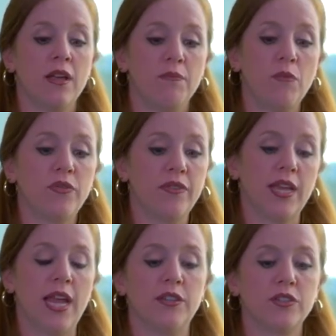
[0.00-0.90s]
Most of the
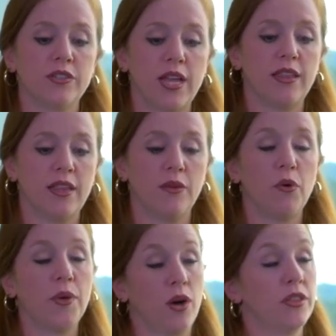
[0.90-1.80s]
cancers at what
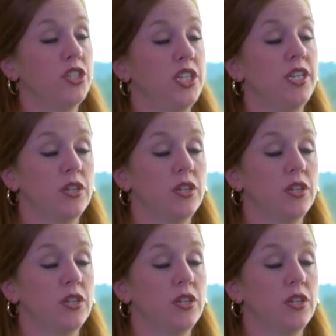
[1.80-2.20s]
we call the GE